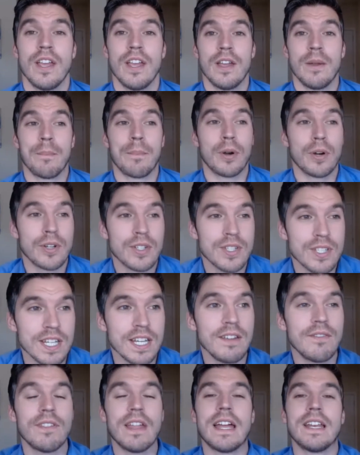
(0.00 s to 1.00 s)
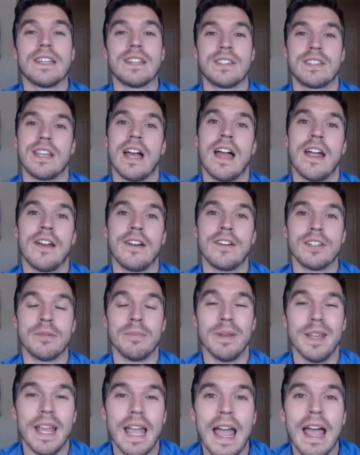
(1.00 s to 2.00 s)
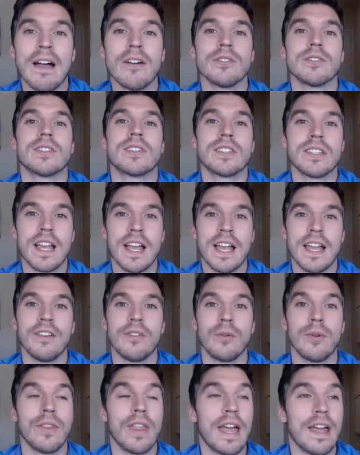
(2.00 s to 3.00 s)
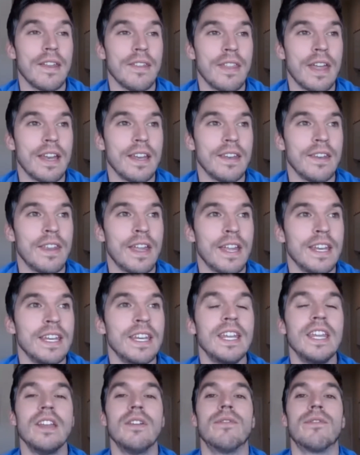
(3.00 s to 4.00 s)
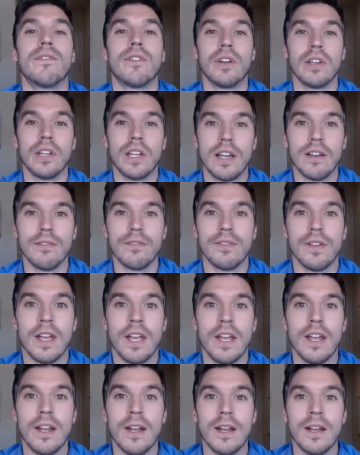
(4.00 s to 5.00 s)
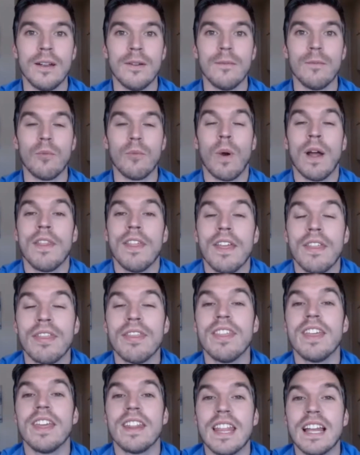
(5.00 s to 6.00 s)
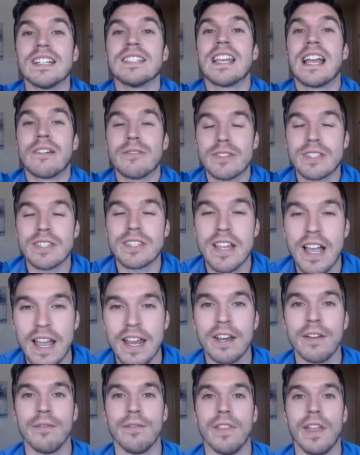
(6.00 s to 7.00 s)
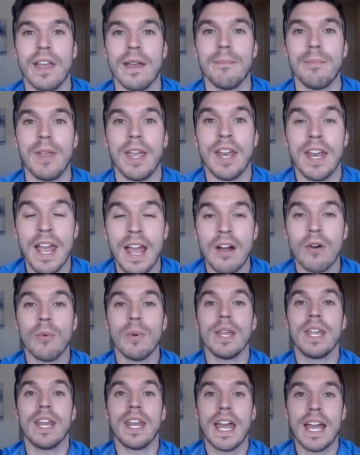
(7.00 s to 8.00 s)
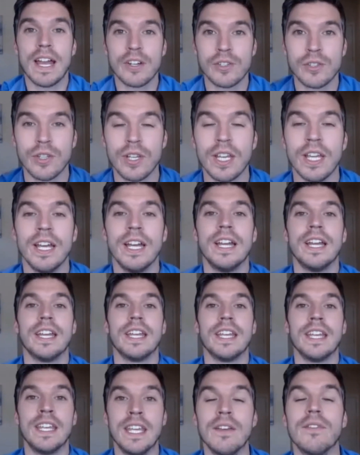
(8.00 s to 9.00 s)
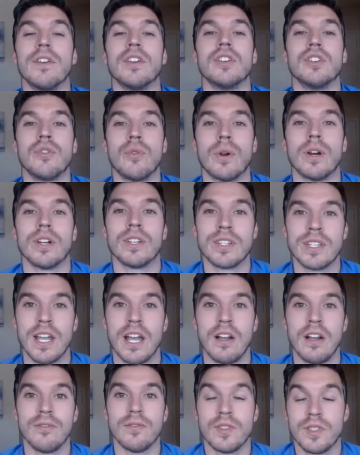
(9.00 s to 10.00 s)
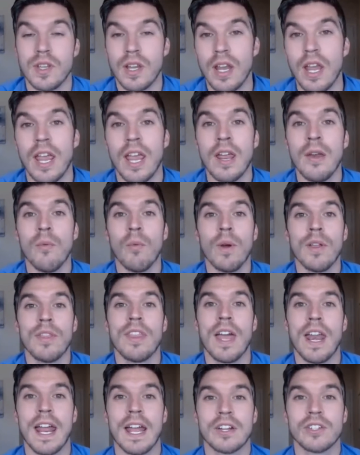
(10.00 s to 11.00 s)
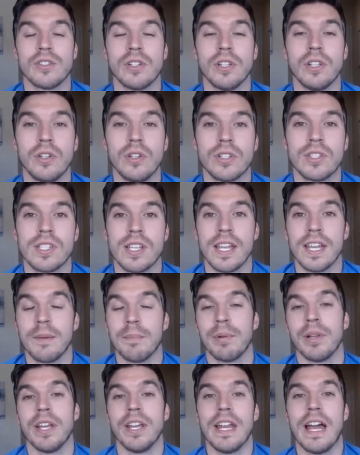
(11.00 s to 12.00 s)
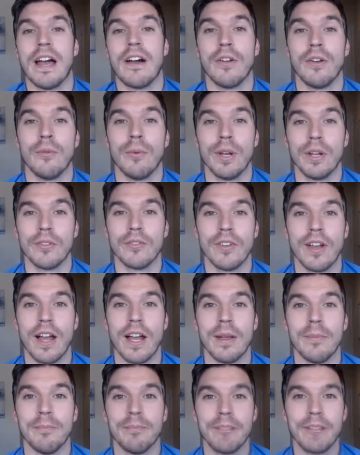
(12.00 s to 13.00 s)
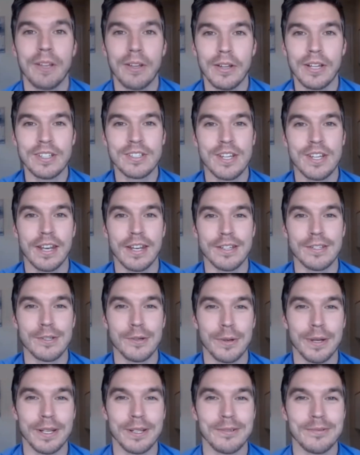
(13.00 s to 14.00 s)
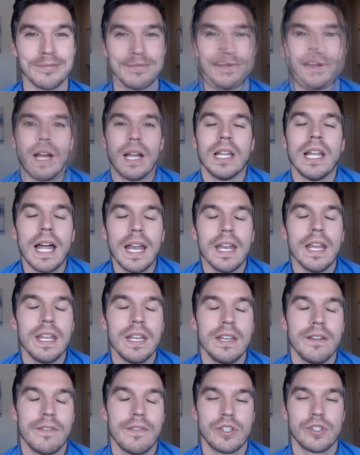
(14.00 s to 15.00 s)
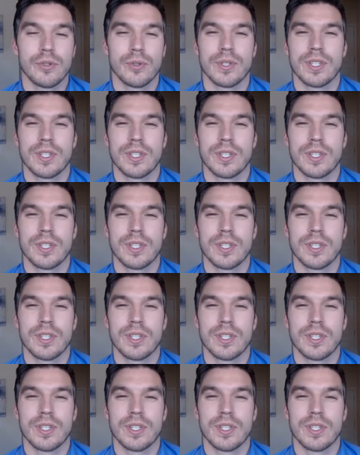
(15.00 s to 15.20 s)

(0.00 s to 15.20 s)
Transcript: perceive that desire to be outside, or that need for love, why they think that's outside of them, and how we can actually give it to ourselves and what that actually looks like played out in real time. Let's get into it. A lot of individuals